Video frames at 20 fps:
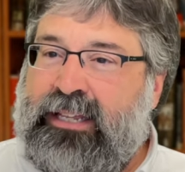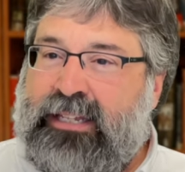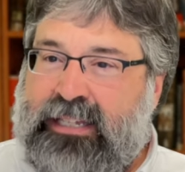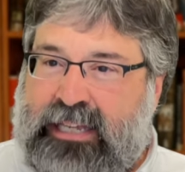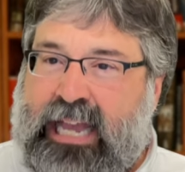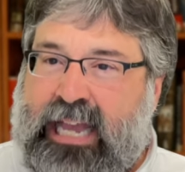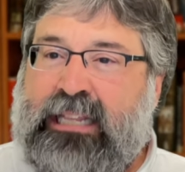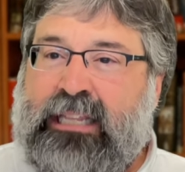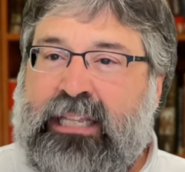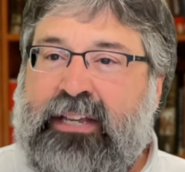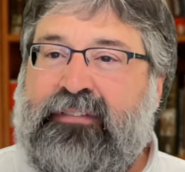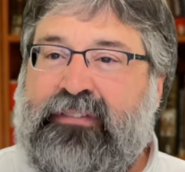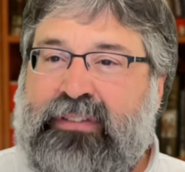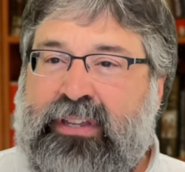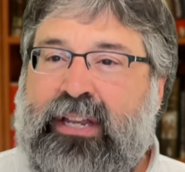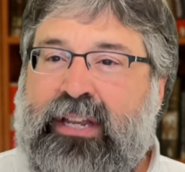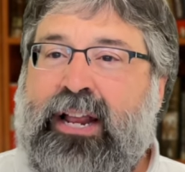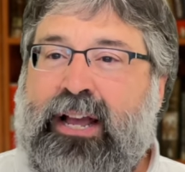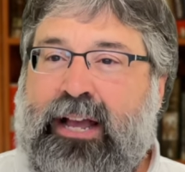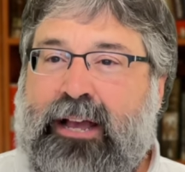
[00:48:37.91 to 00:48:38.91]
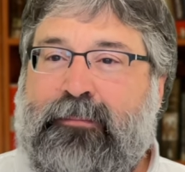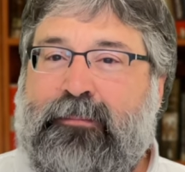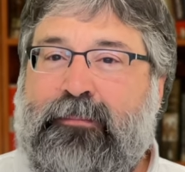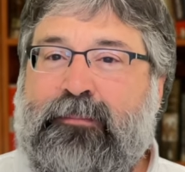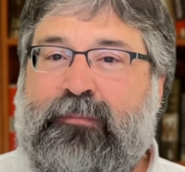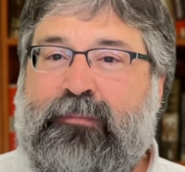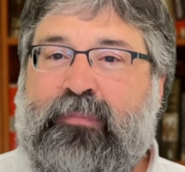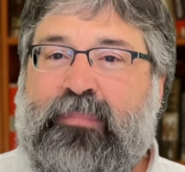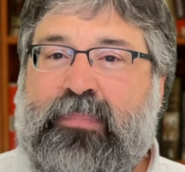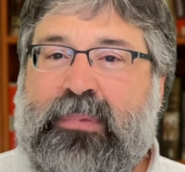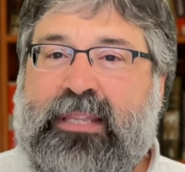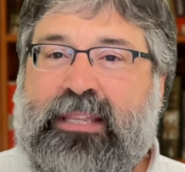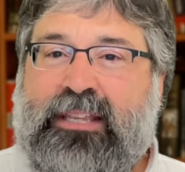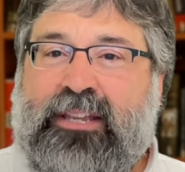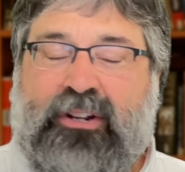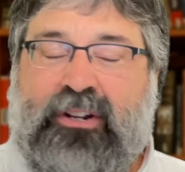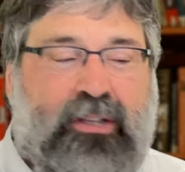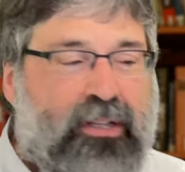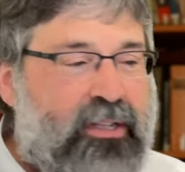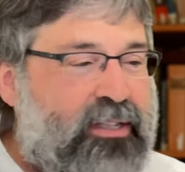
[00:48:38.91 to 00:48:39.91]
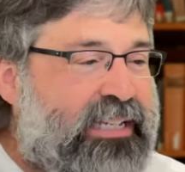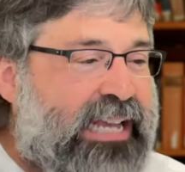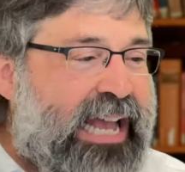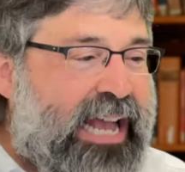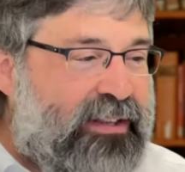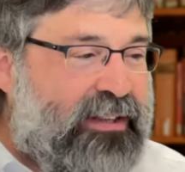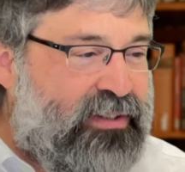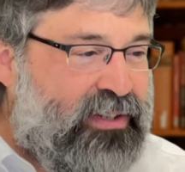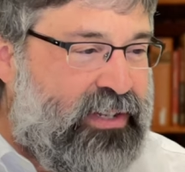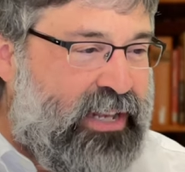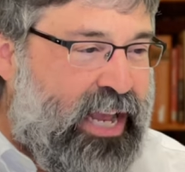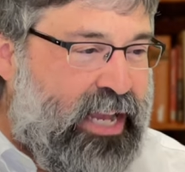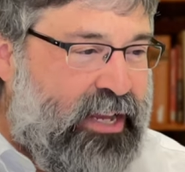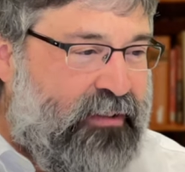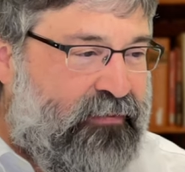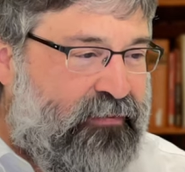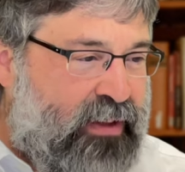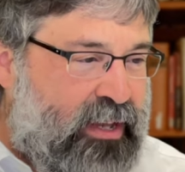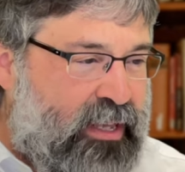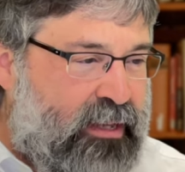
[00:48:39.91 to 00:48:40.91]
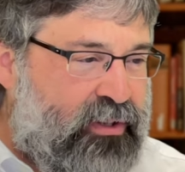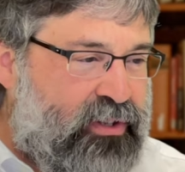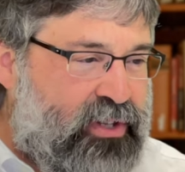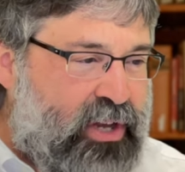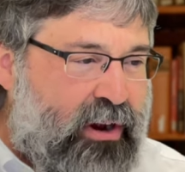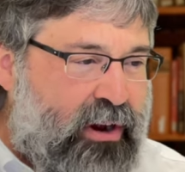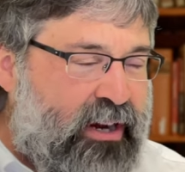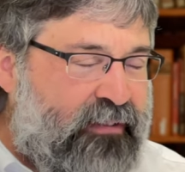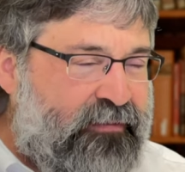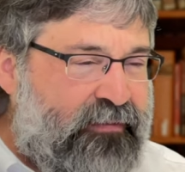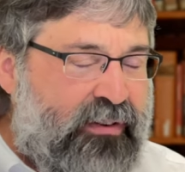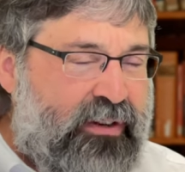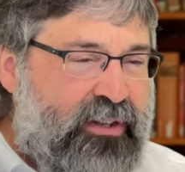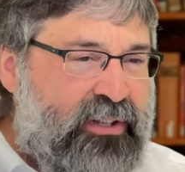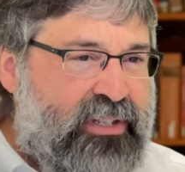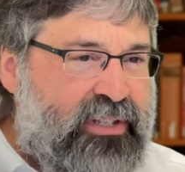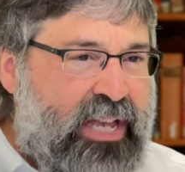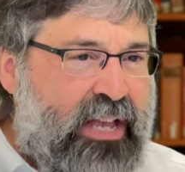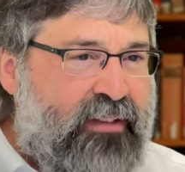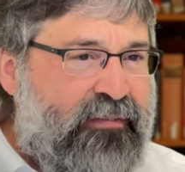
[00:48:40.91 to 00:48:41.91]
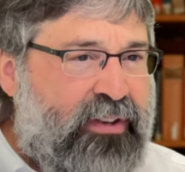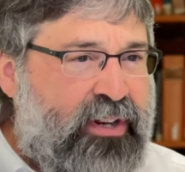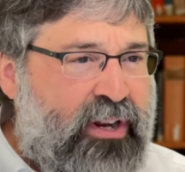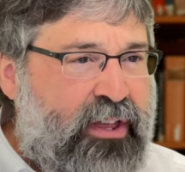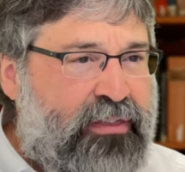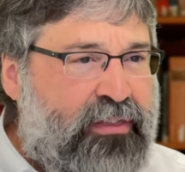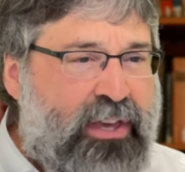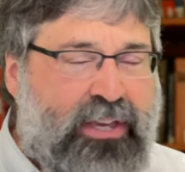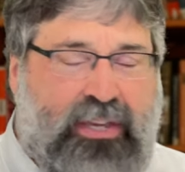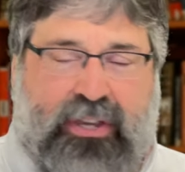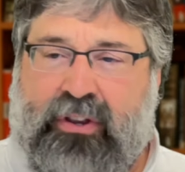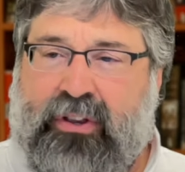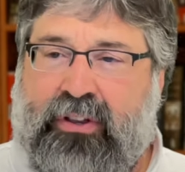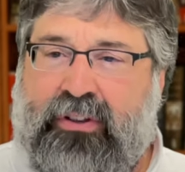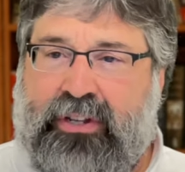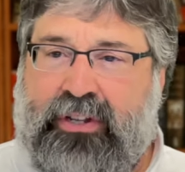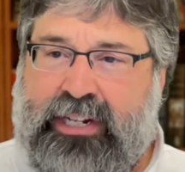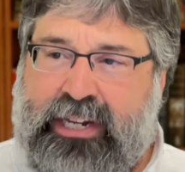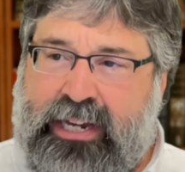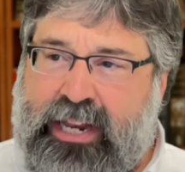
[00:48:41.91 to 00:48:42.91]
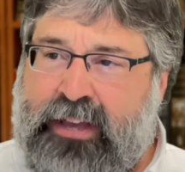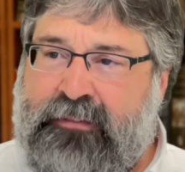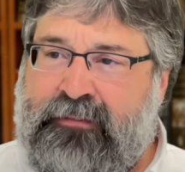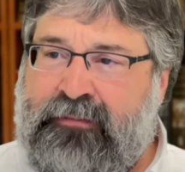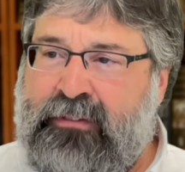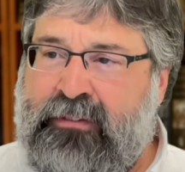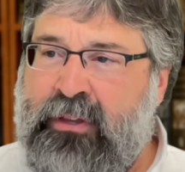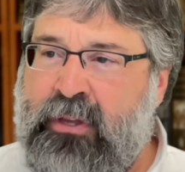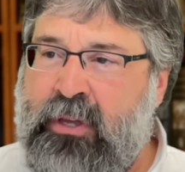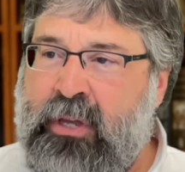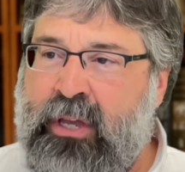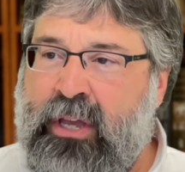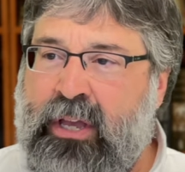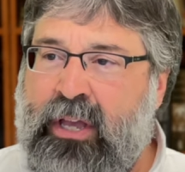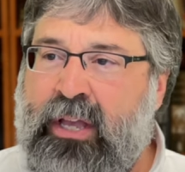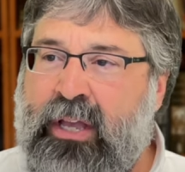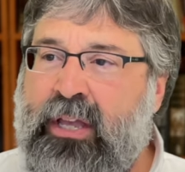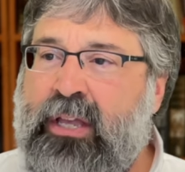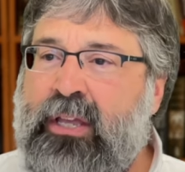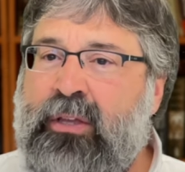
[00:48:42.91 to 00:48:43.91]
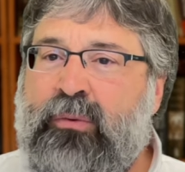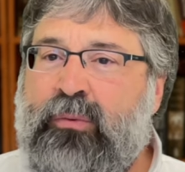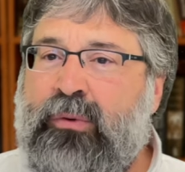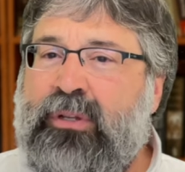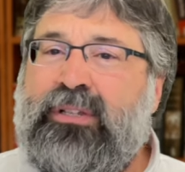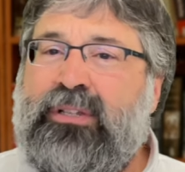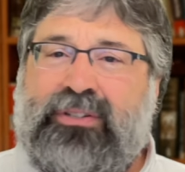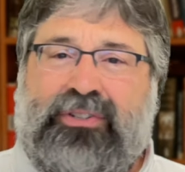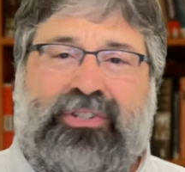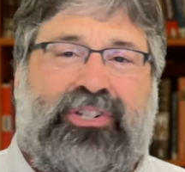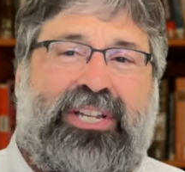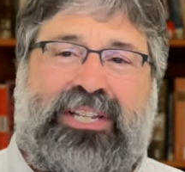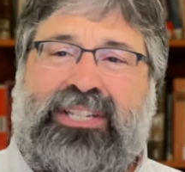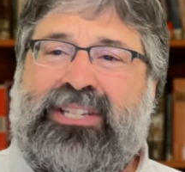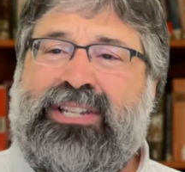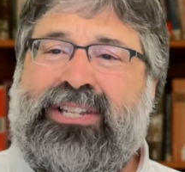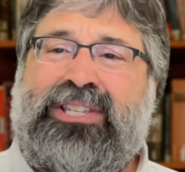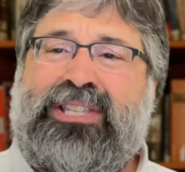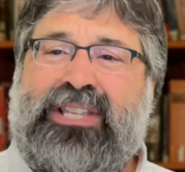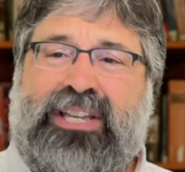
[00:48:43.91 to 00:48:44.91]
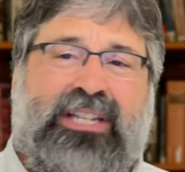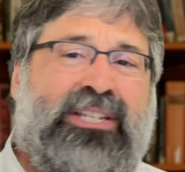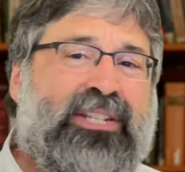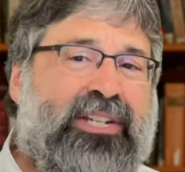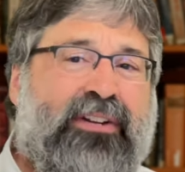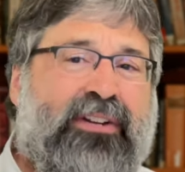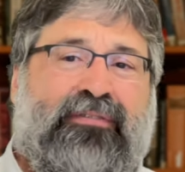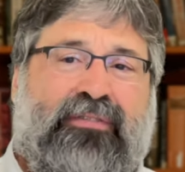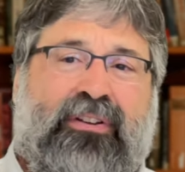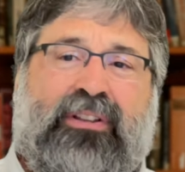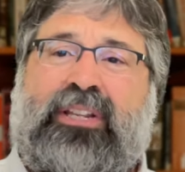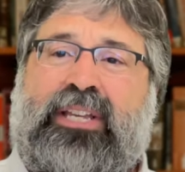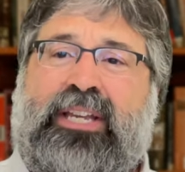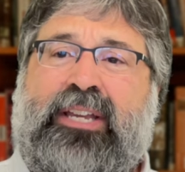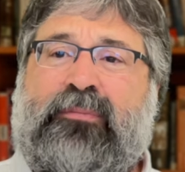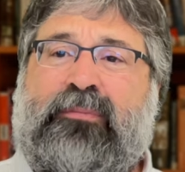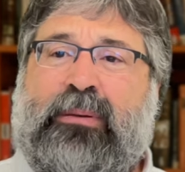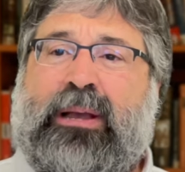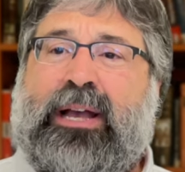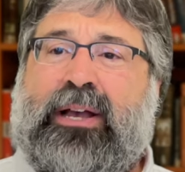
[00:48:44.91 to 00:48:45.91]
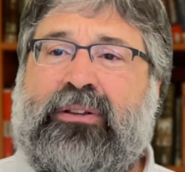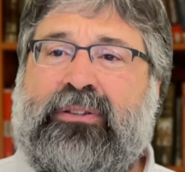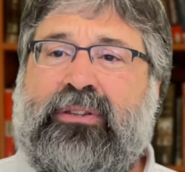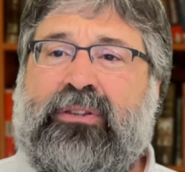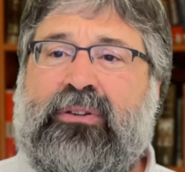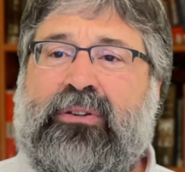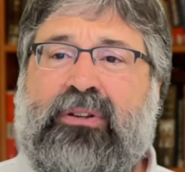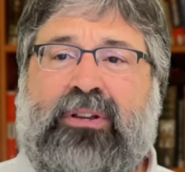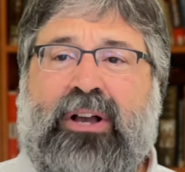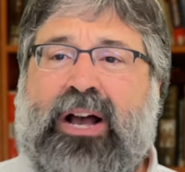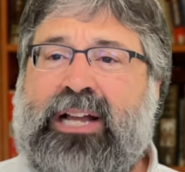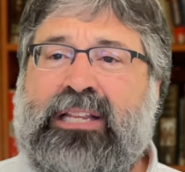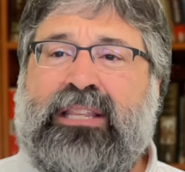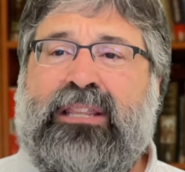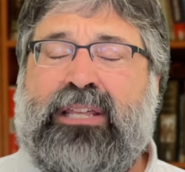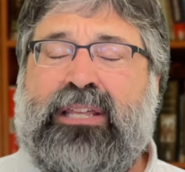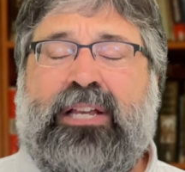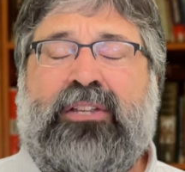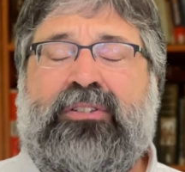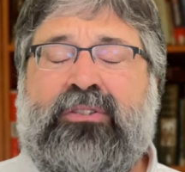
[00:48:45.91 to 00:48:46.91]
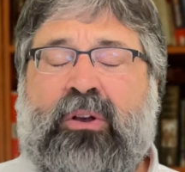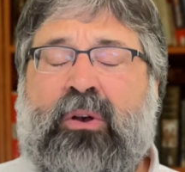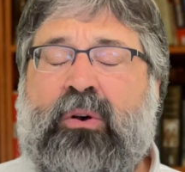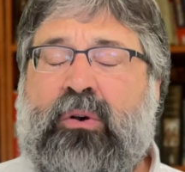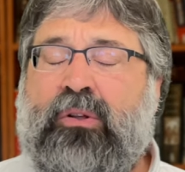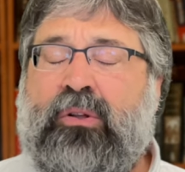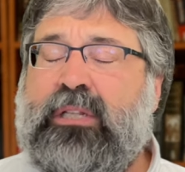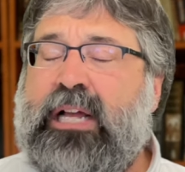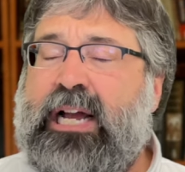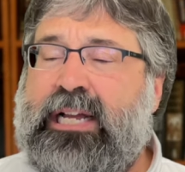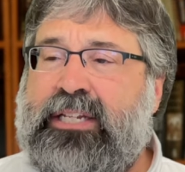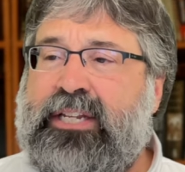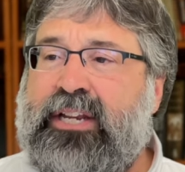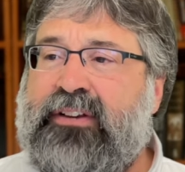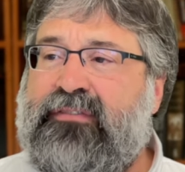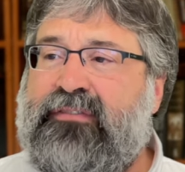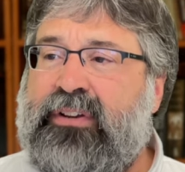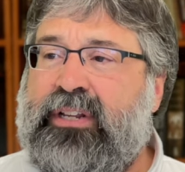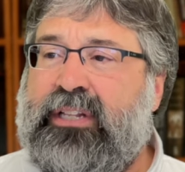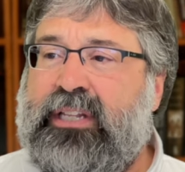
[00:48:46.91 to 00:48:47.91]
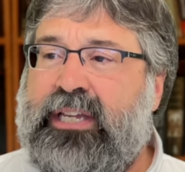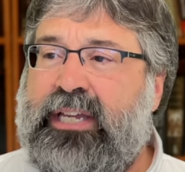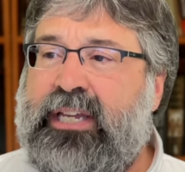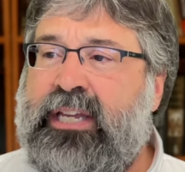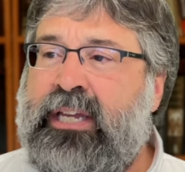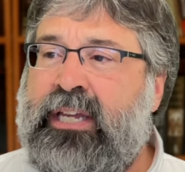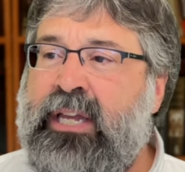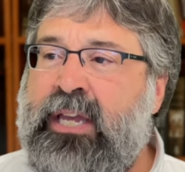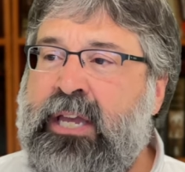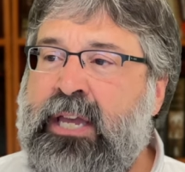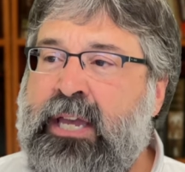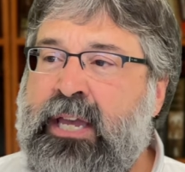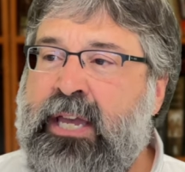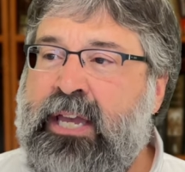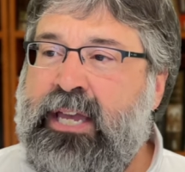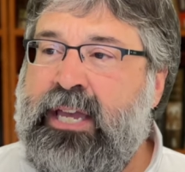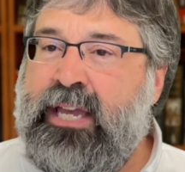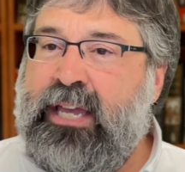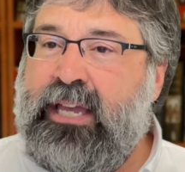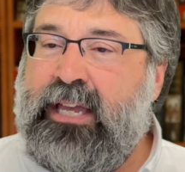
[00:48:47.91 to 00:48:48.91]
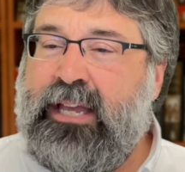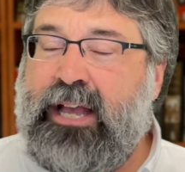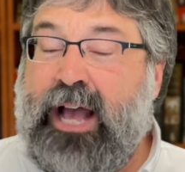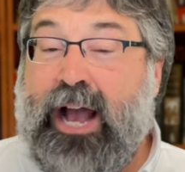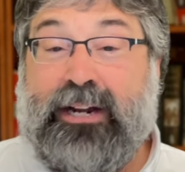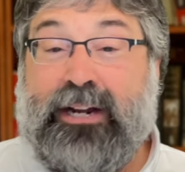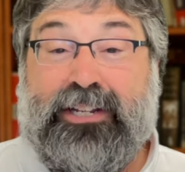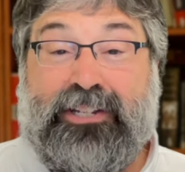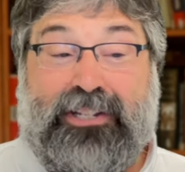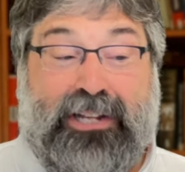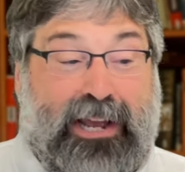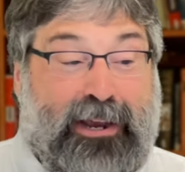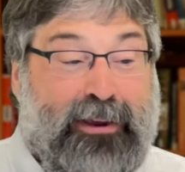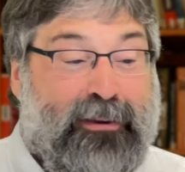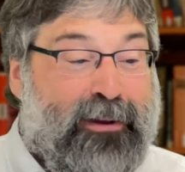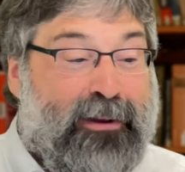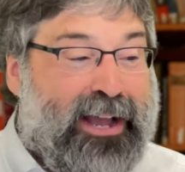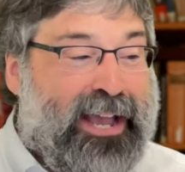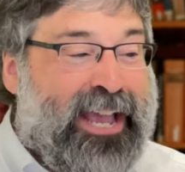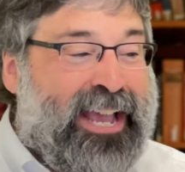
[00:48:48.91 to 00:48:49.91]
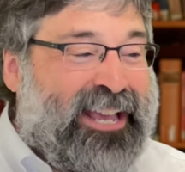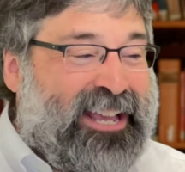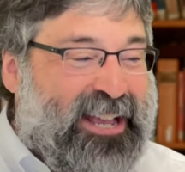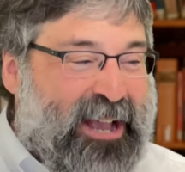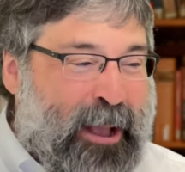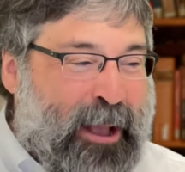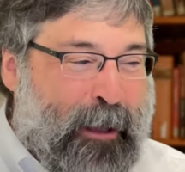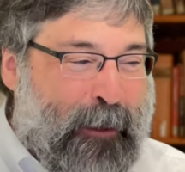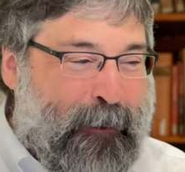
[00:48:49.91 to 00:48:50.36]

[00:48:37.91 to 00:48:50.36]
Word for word: Get lifted up. You a little down today? You feeling sorry for yourself? You don't think you're good enough? Well, Jesus thinks differently about you. God thinks a whole lot differently. I'm going to start crying.